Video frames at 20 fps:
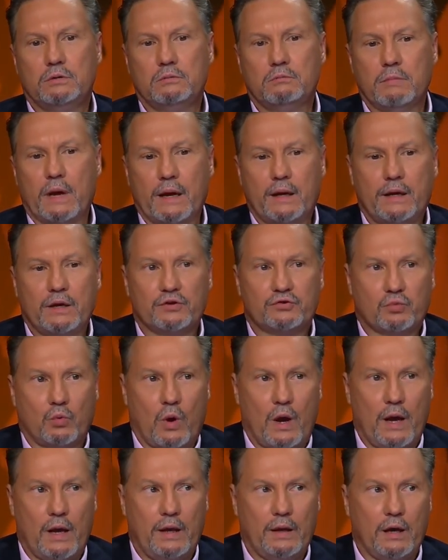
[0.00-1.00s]
make his
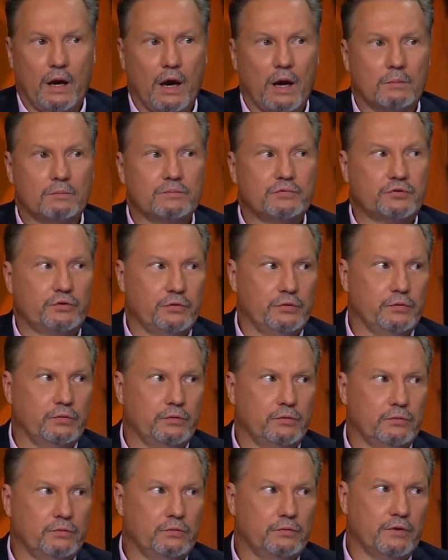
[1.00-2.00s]
way up
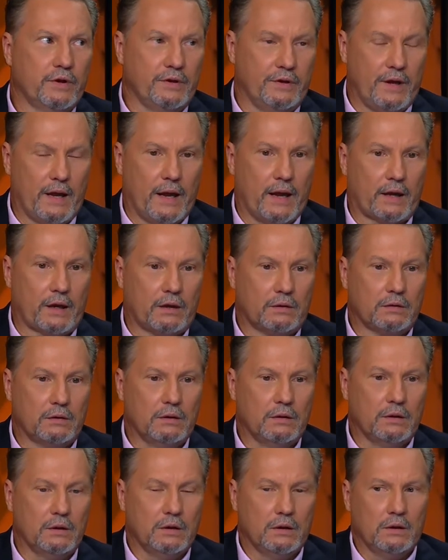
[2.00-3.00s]
to the deck.
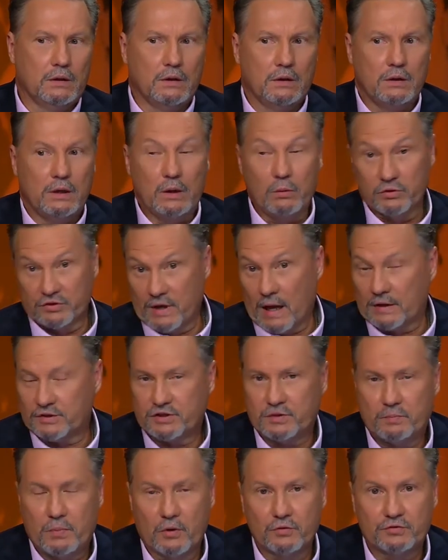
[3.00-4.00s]
He was not
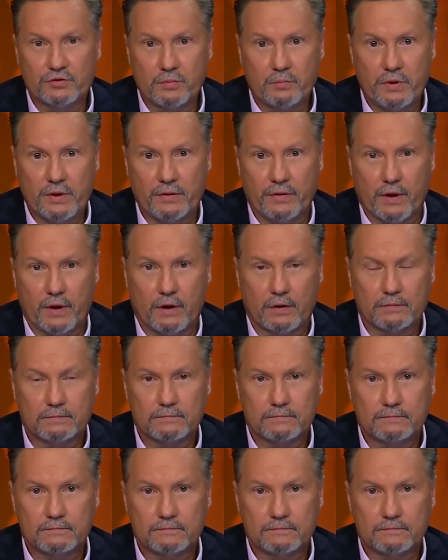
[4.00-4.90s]
supposed to be there.